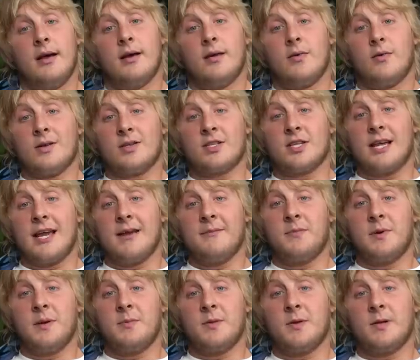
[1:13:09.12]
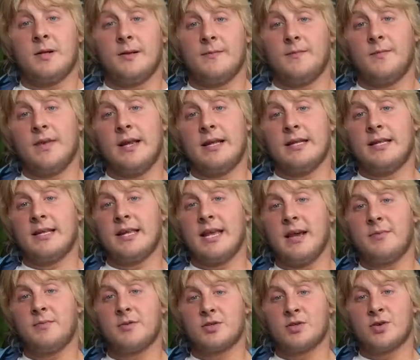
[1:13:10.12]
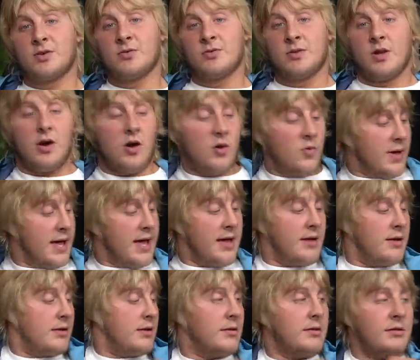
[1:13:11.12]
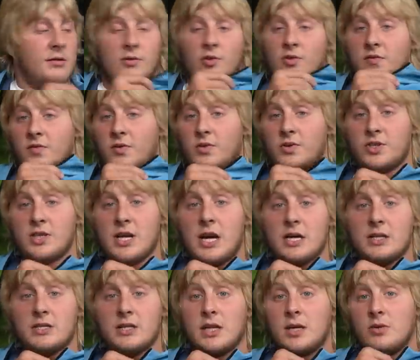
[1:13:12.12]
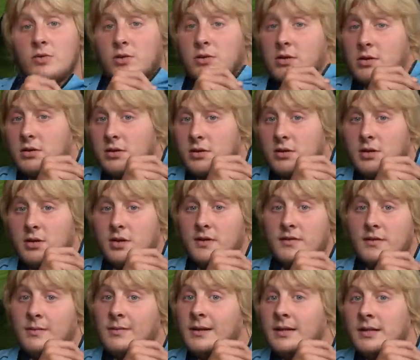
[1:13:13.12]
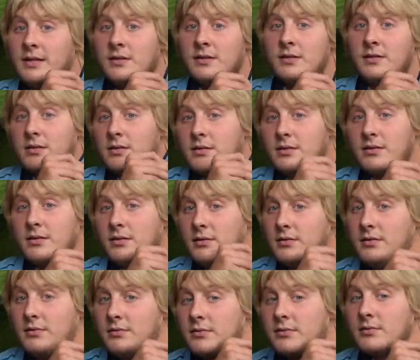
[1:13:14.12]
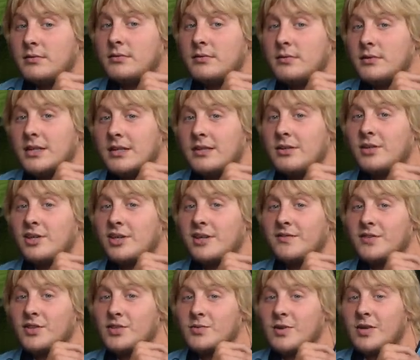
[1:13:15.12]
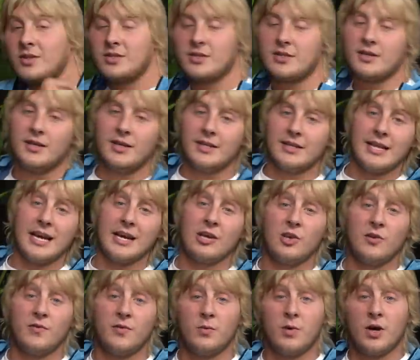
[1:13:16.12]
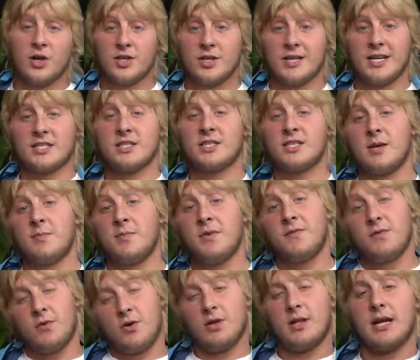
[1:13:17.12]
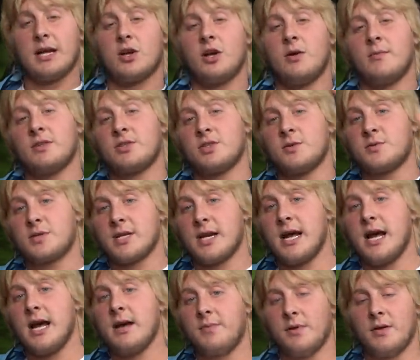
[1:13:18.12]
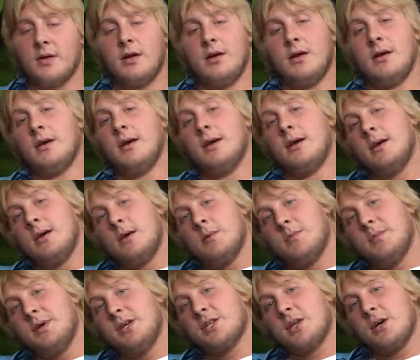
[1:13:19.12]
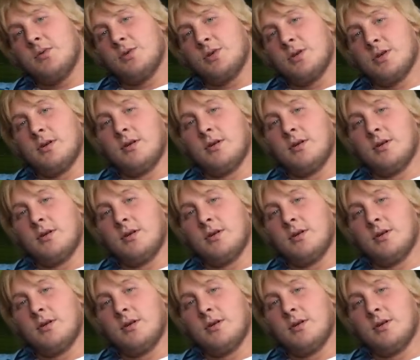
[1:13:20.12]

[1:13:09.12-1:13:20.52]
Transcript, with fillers: Once again, people, end of the episode. Oh yeah, new Flux jackets are out. Give them a little look if you want. Thank you for watching. As I said before, like, comment, subscribe. Peace out.